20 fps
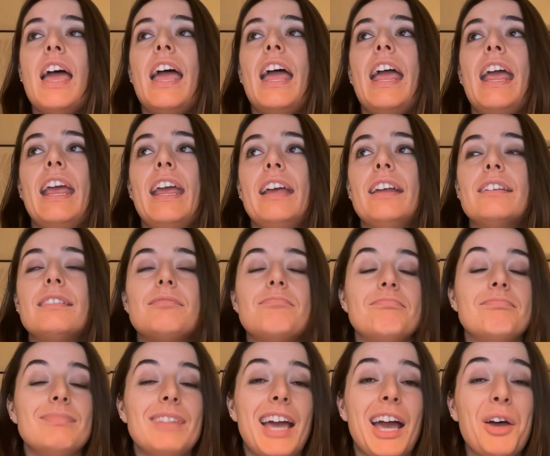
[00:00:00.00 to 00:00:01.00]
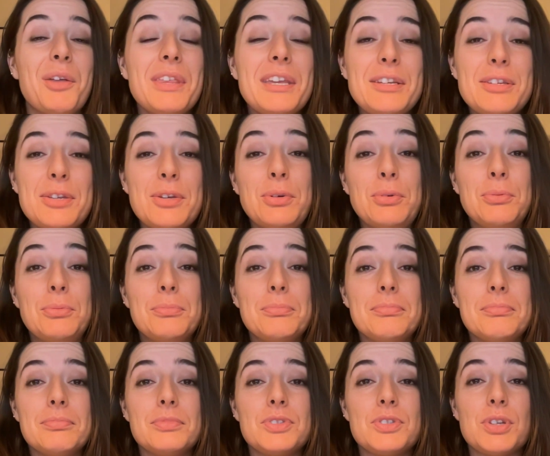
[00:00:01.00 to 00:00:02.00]
and how they do.
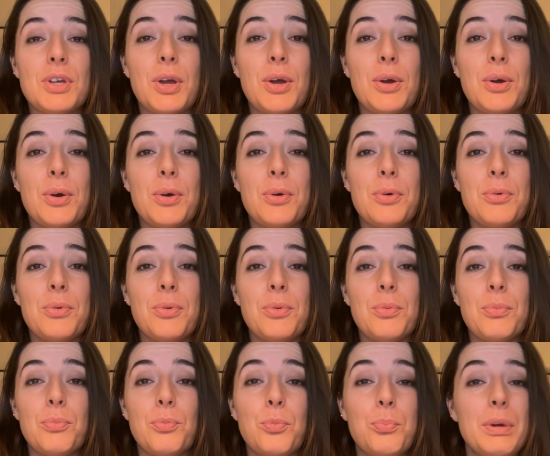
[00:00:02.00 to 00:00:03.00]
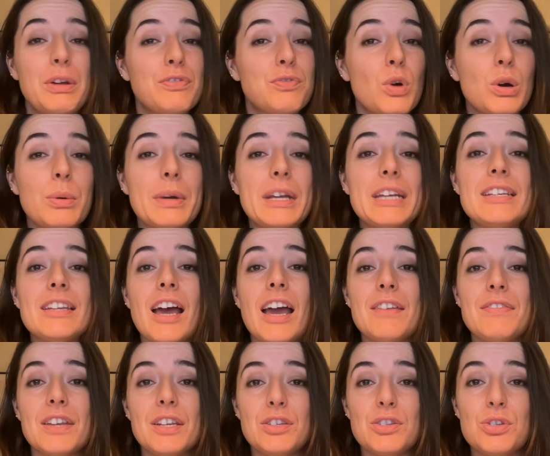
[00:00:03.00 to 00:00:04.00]
So before we dive
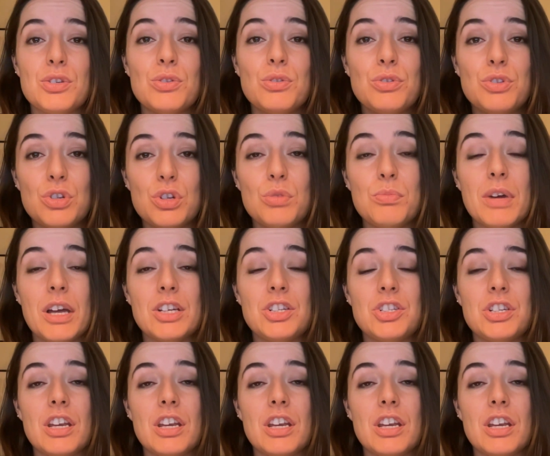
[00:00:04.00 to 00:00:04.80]
into too much,